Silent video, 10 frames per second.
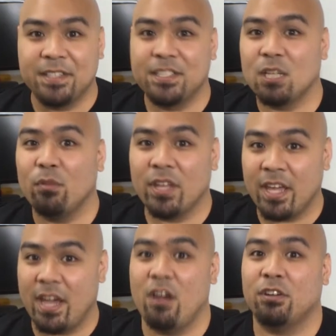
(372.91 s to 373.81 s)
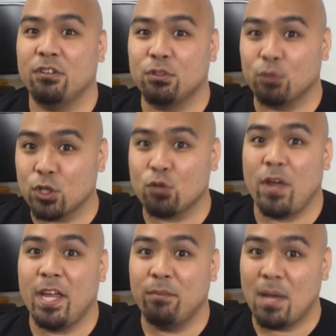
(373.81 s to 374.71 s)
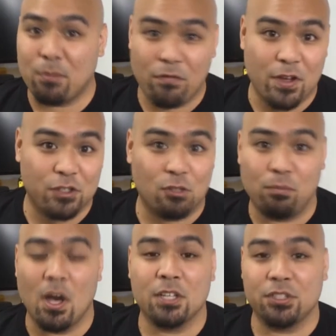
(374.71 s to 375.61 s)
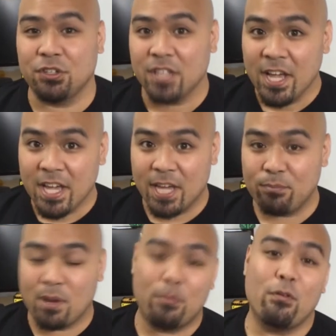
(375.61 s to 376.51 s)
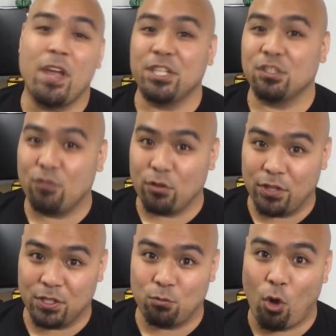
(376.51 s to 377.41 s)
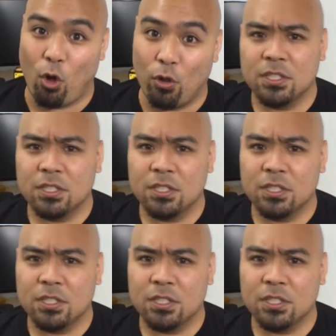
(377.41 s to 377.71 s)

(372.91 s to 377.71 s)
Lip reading: and some of the characters were trained by professional boxers in preparation for this role.